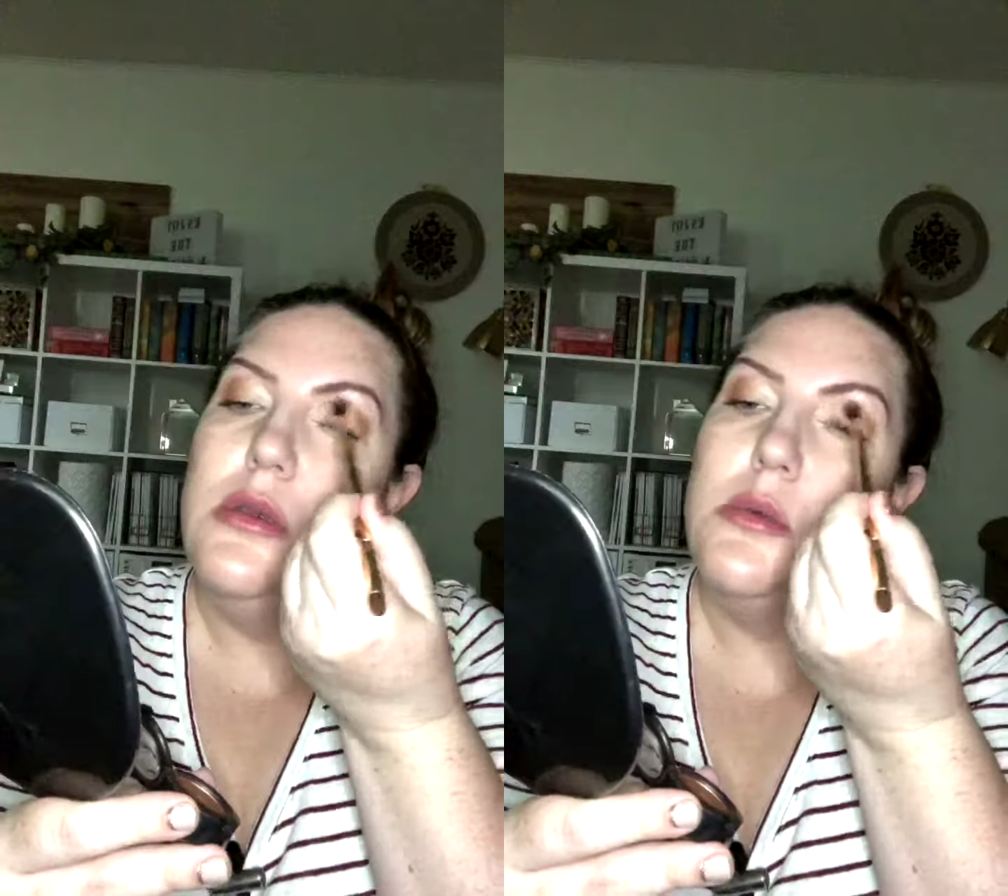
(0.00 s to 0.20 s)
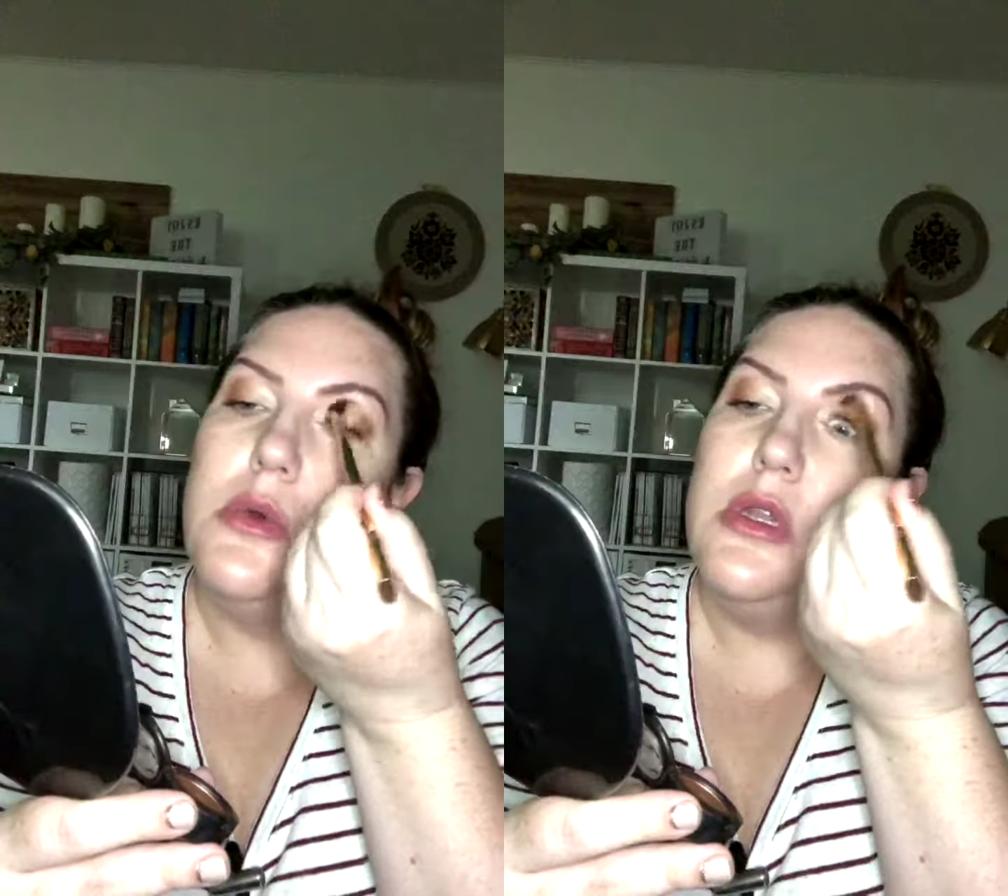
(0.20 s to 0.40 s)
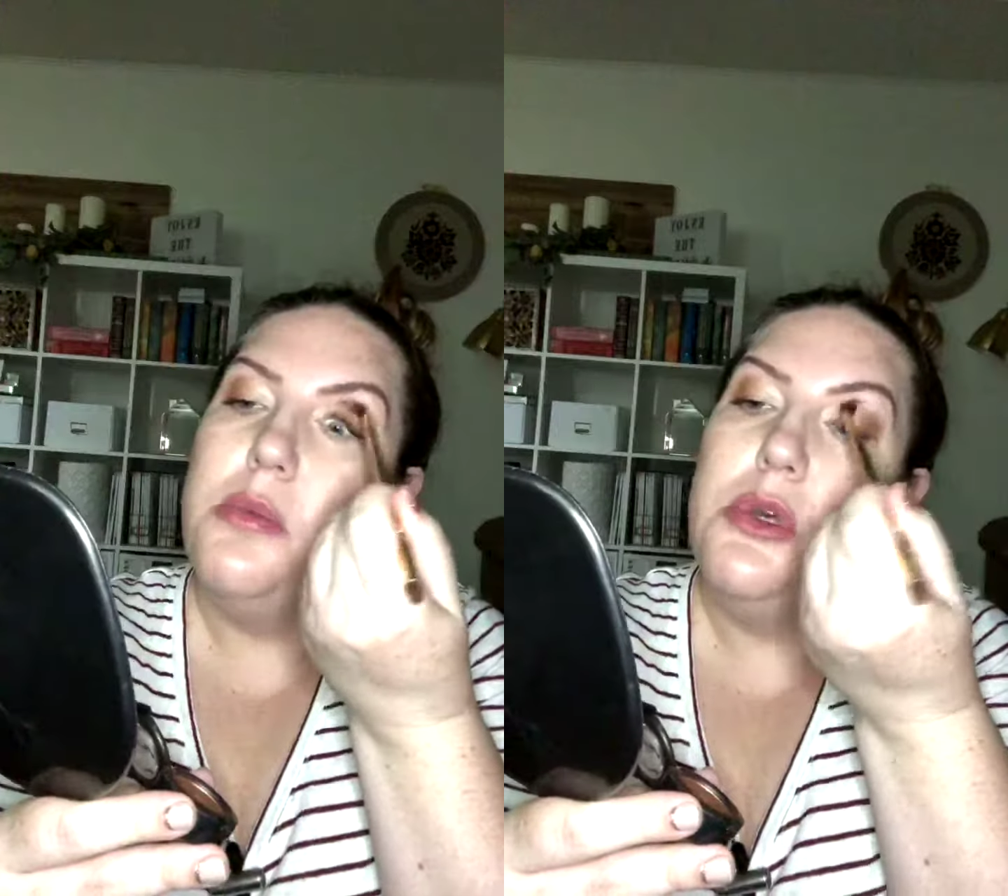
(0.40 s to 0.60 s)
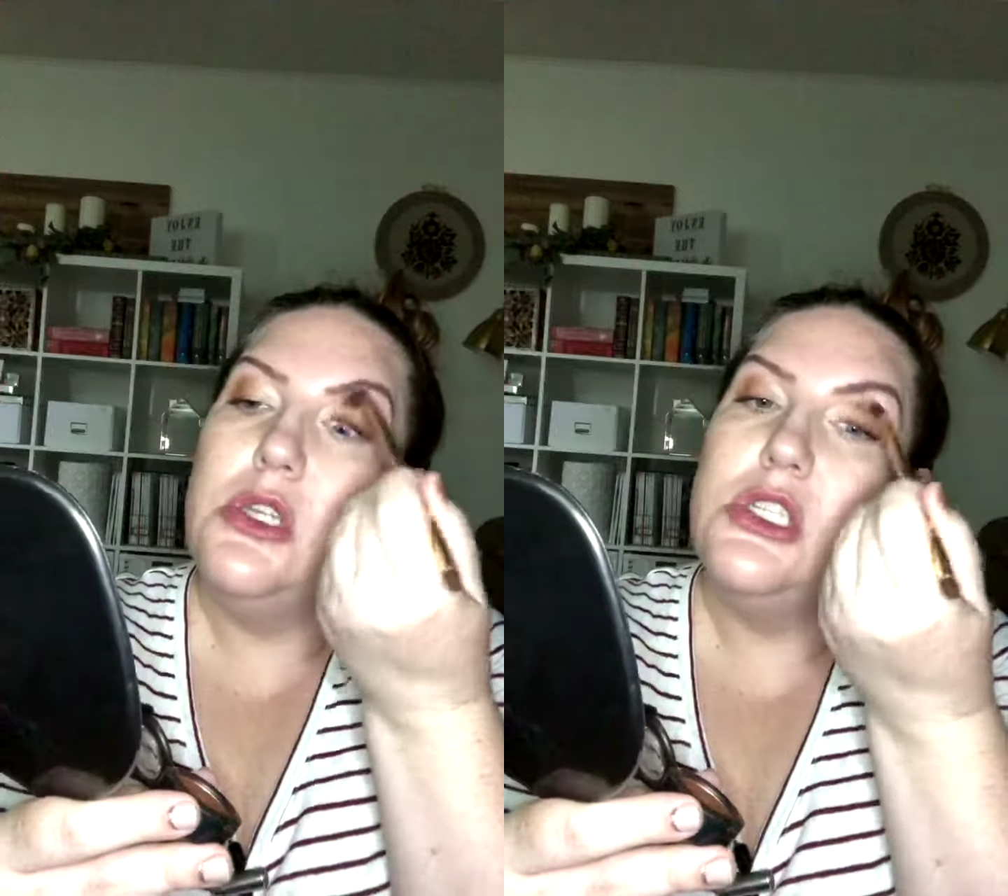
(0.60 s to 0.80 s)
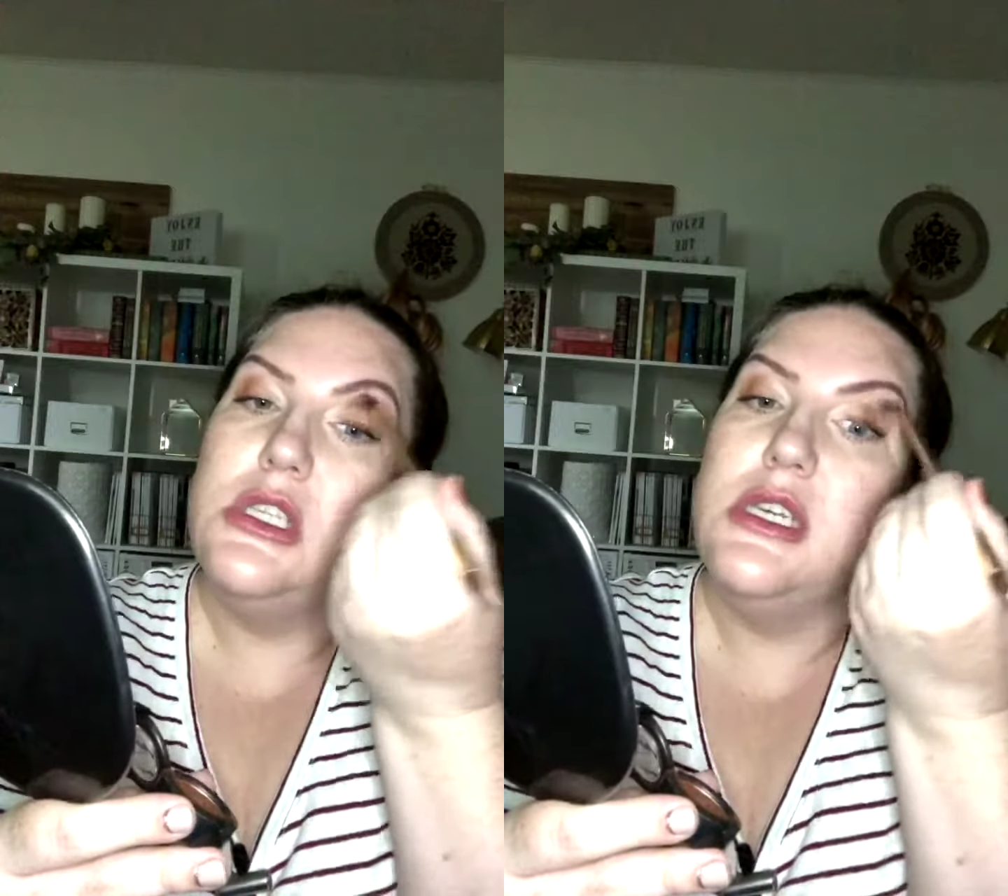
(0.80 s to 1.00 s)
I'm going to
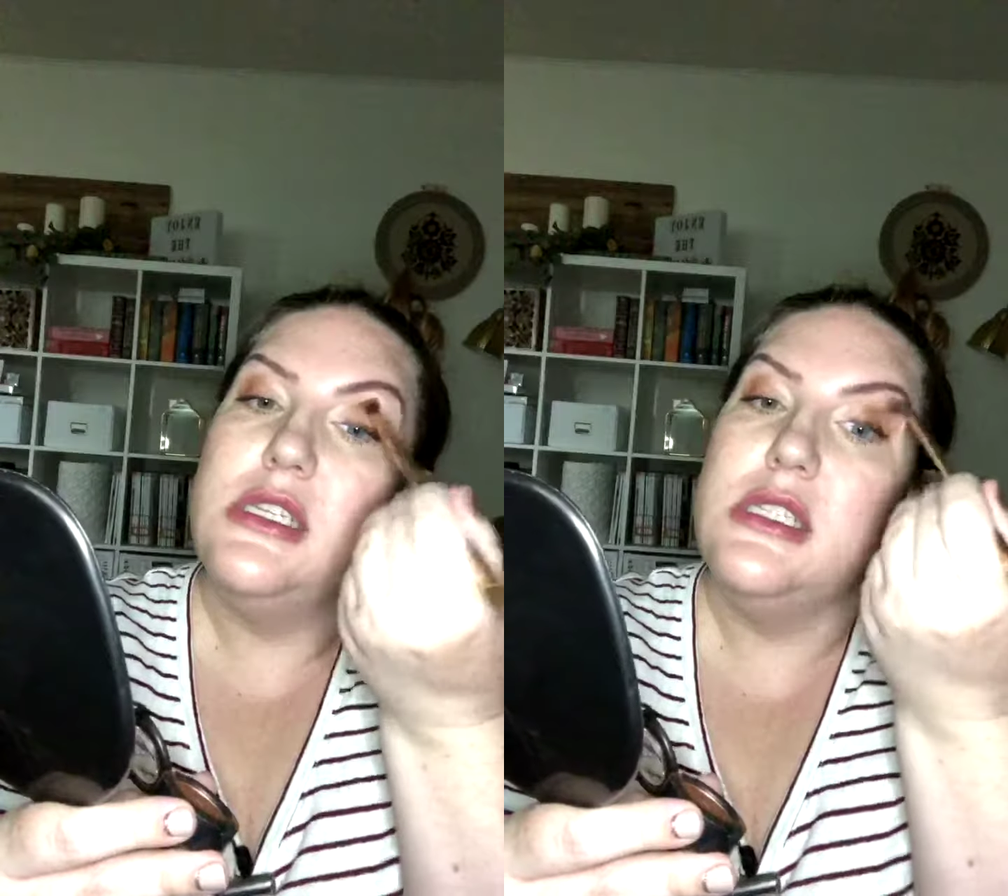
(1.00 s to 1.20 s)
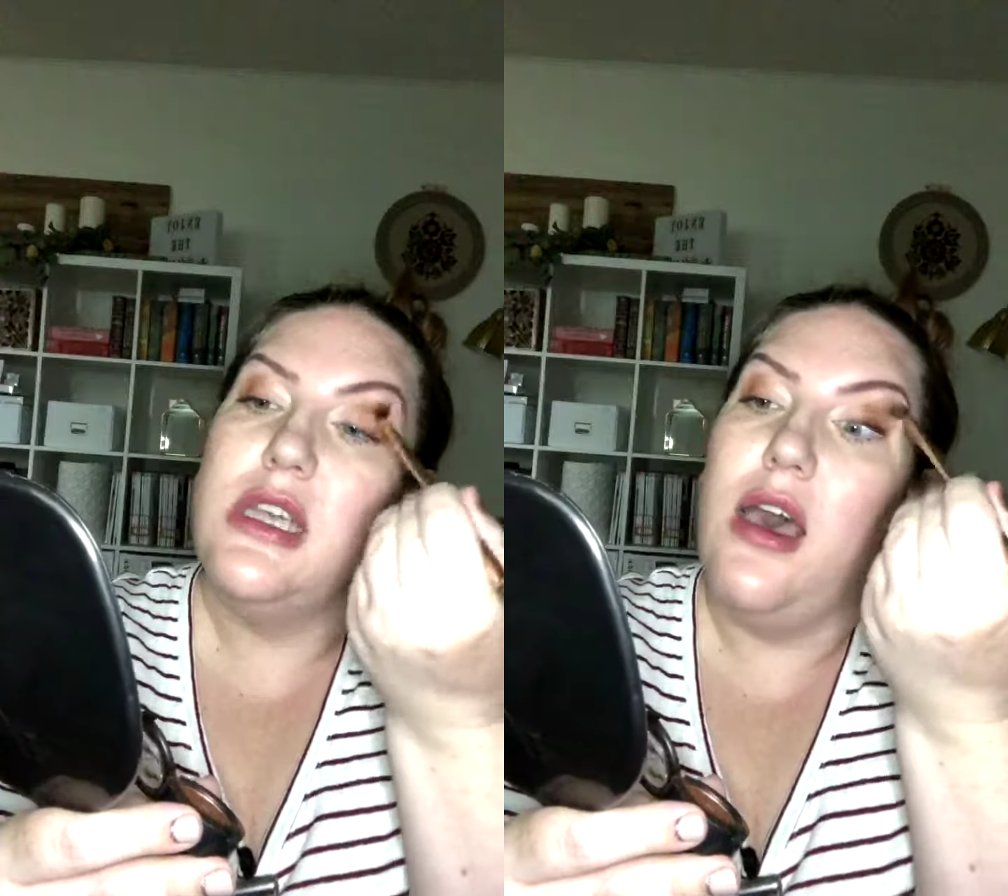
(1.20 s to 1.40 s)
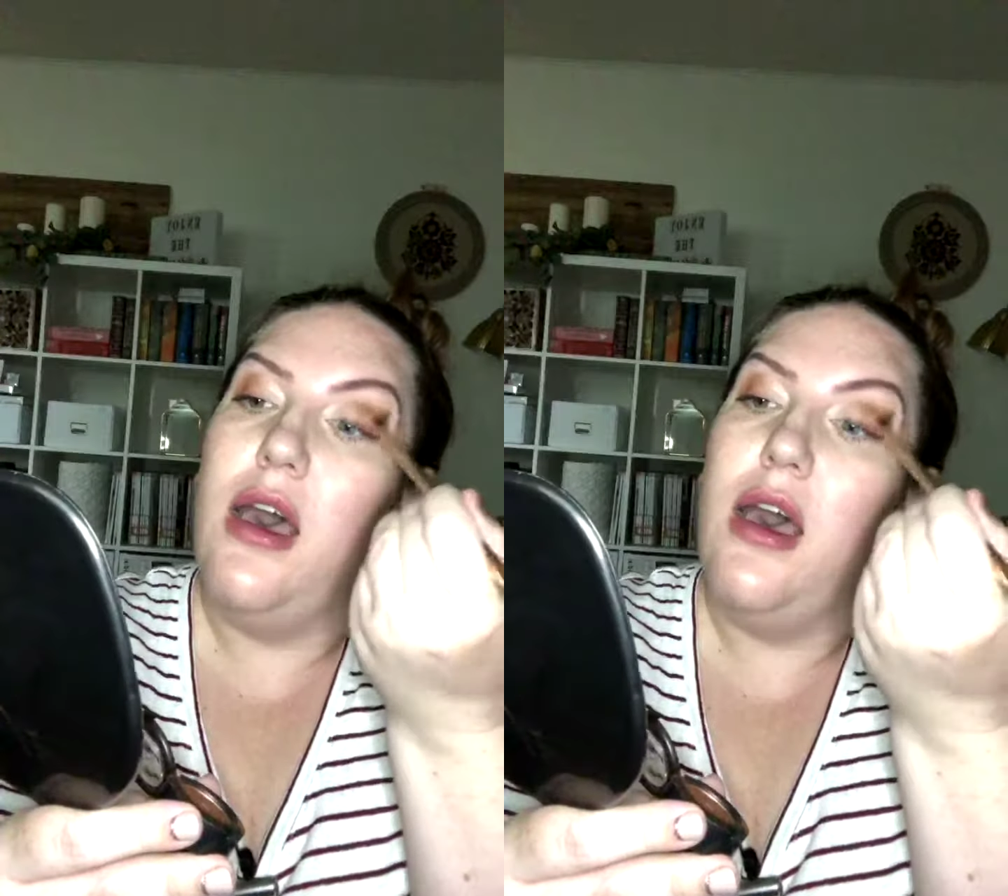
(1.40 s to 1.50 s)
push this